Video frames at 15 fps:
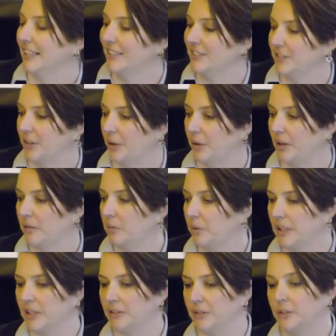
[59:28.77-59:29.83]
So
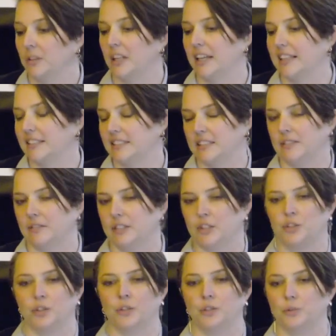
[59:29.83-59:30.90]
we utilize
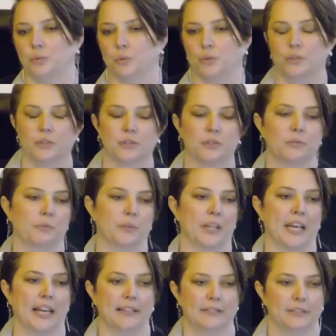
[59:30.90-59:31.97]
digital tools for
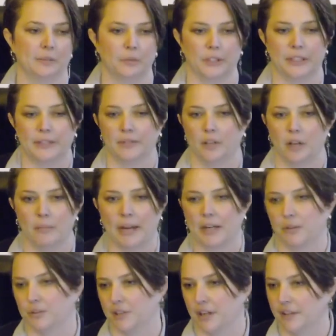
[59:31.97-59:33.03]
that. We're on
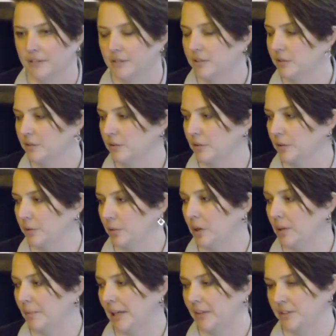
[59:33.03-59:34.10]

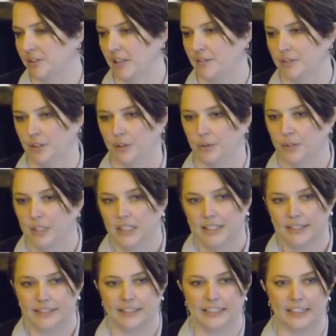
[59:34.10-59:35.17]
Microsoft, so
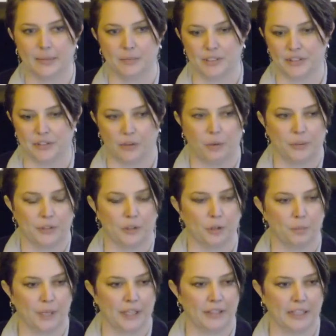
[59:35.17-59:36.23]
Teams is always
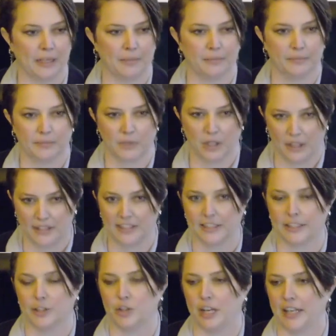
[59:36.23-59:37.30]
open, and I'm
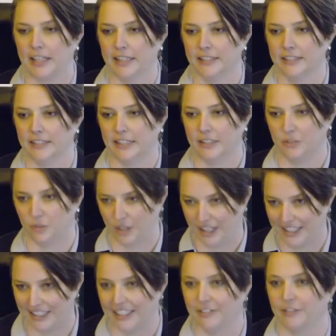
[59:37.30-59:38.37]
constantly chatting and
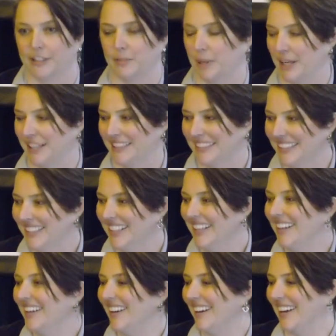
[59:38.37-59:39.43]
trying to get feedback.
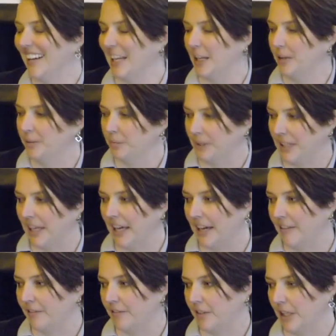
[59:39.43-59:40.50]
We
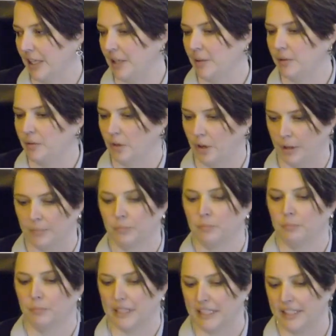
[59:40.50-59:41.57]
have our
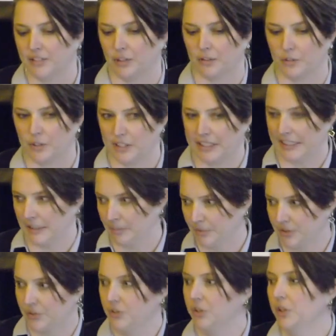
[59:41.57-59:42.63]
meetings over
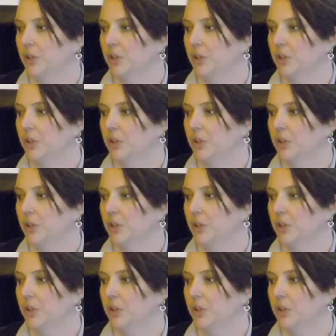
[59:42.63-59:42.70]
Teams,